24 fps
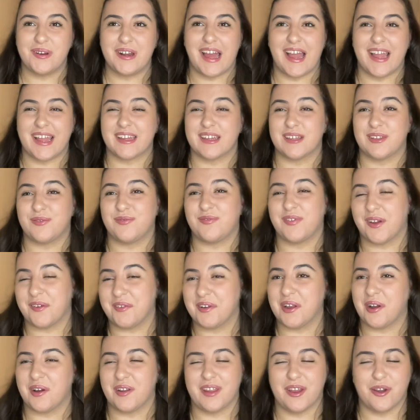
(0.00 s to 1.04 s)
Like, it's
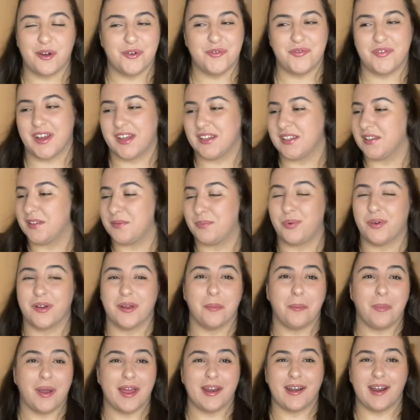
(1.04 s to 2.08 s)
very unhealthy at this
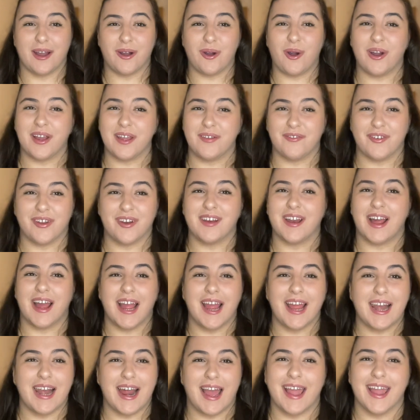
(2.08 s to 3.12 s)
point, man. I can't even
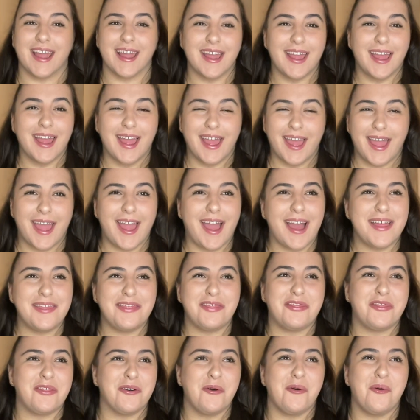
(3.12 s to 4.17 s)
lie. Like,
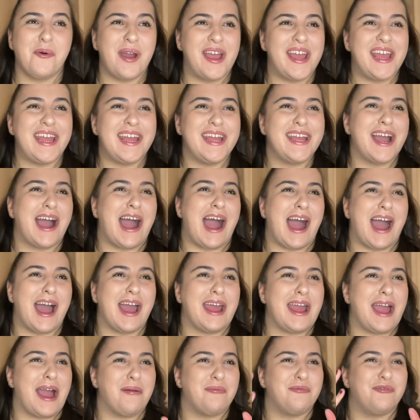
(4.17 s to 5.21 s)
the way
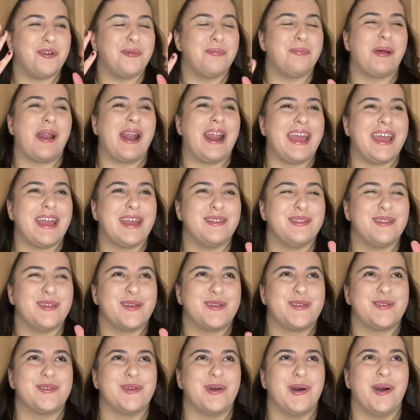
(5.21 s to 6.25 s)
I am replaying
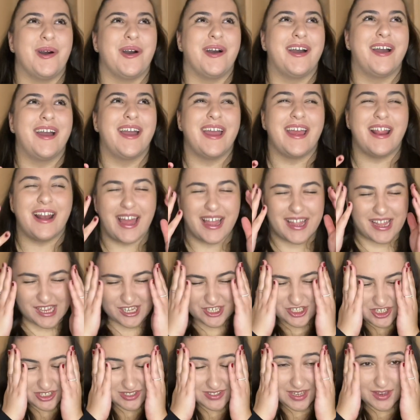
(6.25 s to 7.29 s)
this song, like,
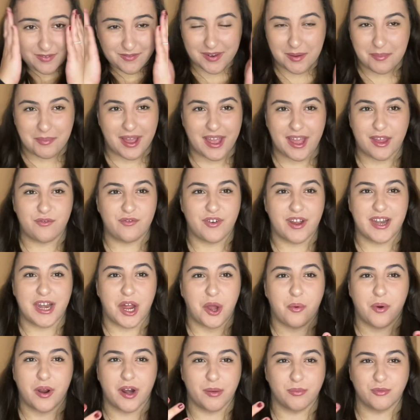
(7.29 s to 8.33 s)
it's just even in my head right
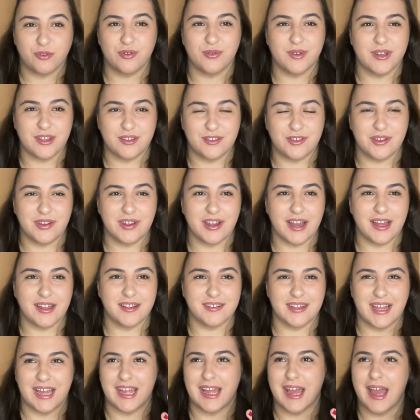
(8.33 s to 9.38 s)
now while I'm talking to you
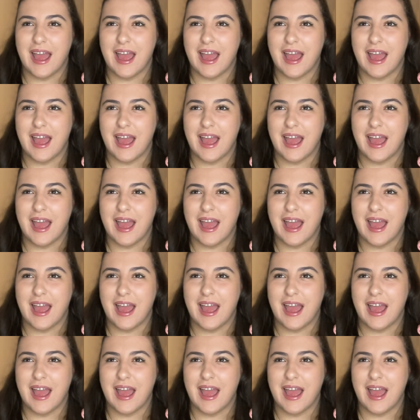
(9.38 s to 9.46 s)
guys. Like,